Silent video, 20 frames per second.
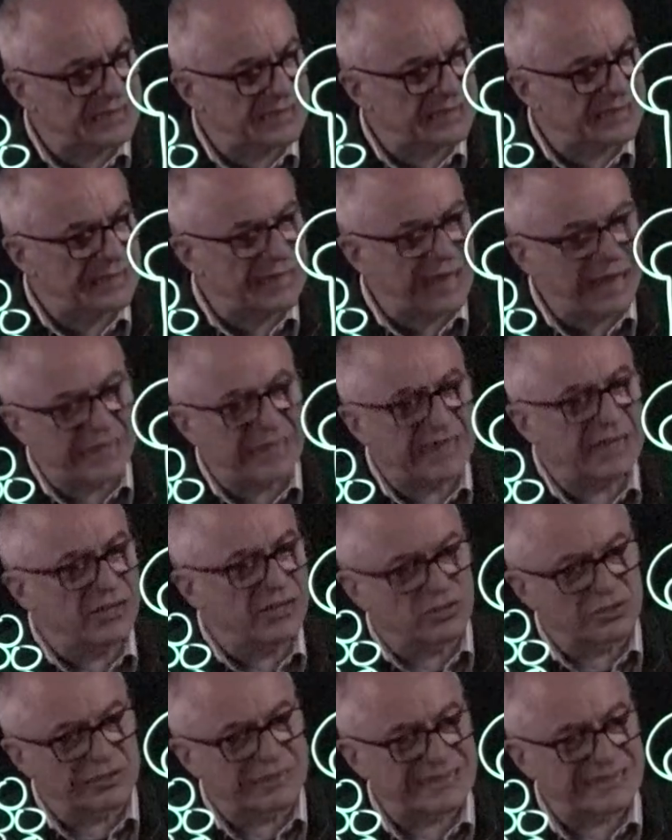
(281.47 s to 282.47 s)
liking or
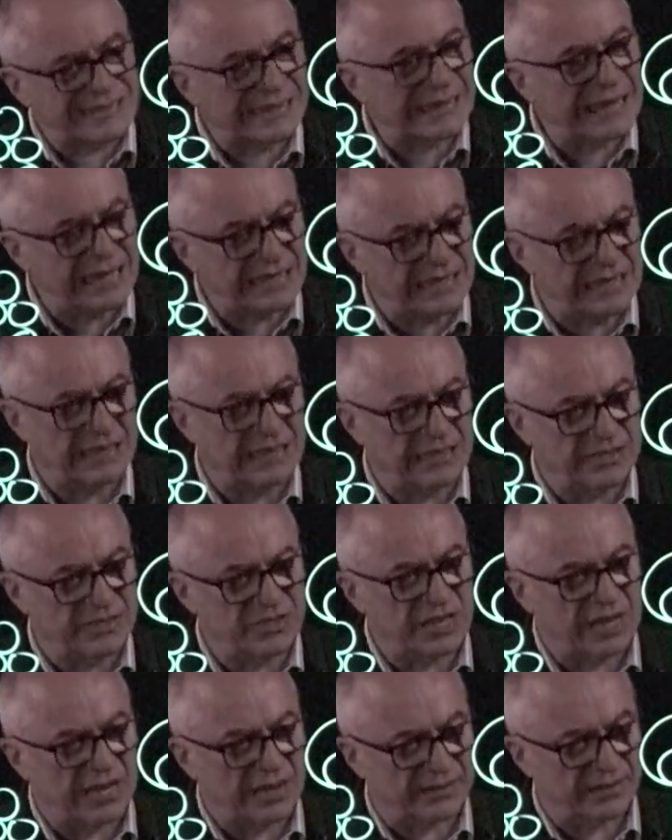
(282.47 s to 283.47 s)
disliking each
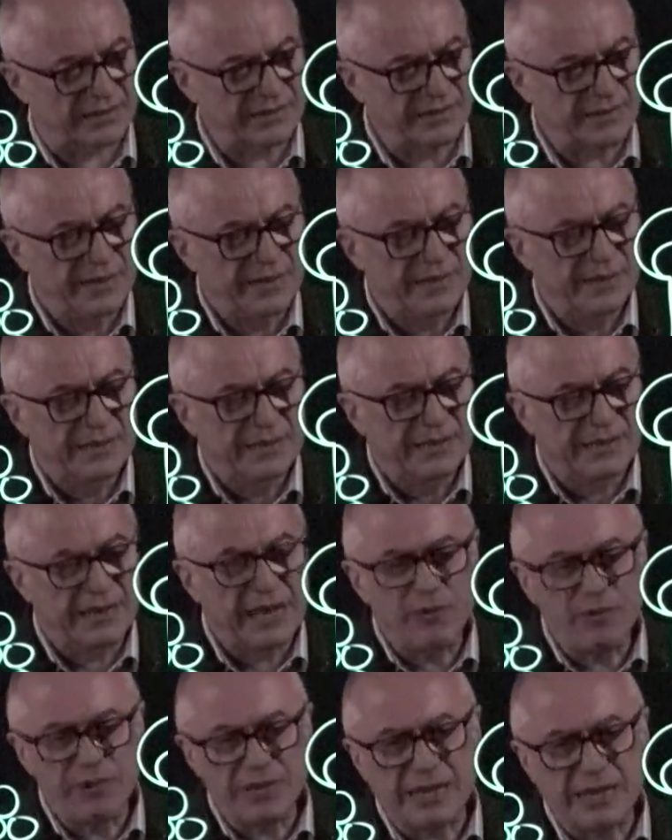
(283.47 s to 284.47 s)
other, now
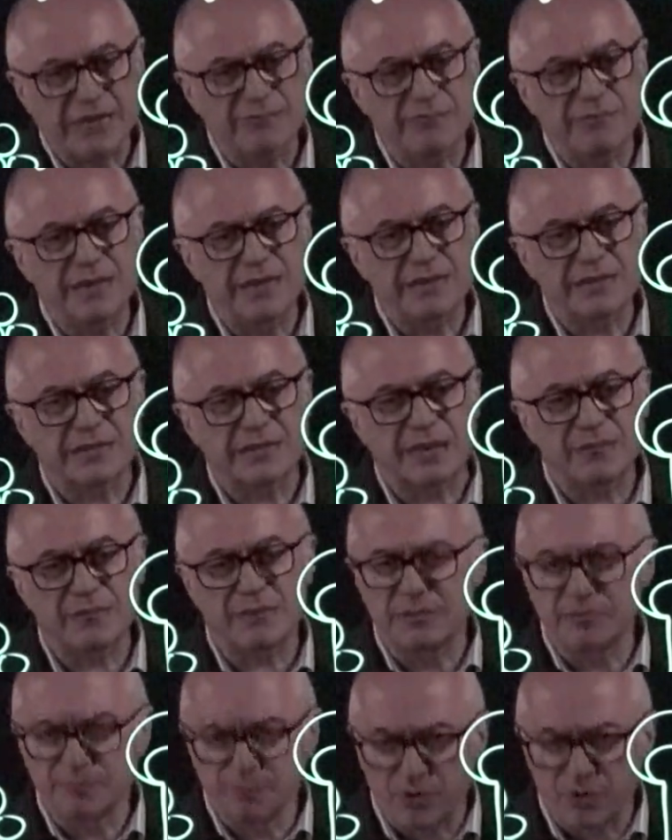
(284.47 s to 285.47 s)
we can make some
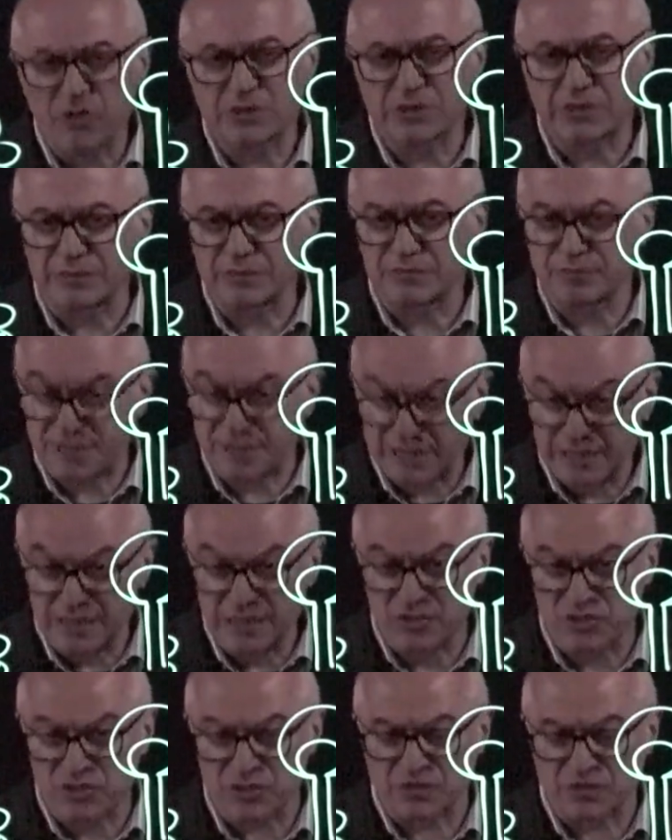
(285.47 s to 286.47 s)
important
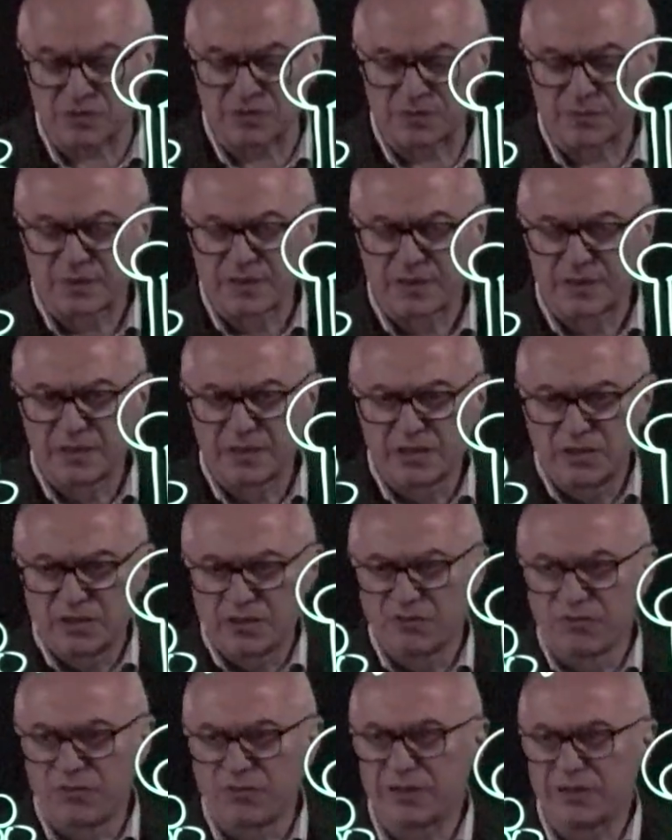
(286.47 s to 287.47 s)
predictions.
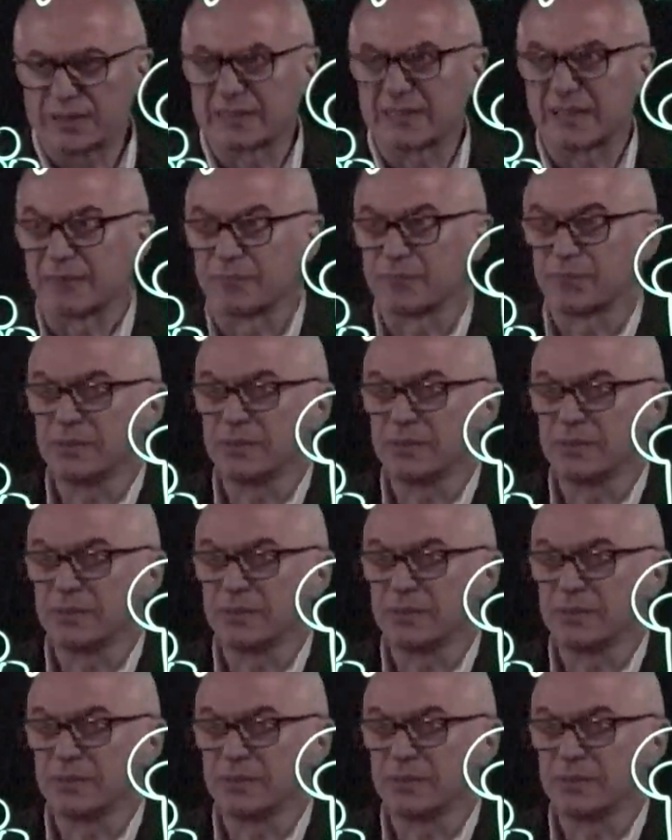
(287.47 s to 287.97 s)
For example,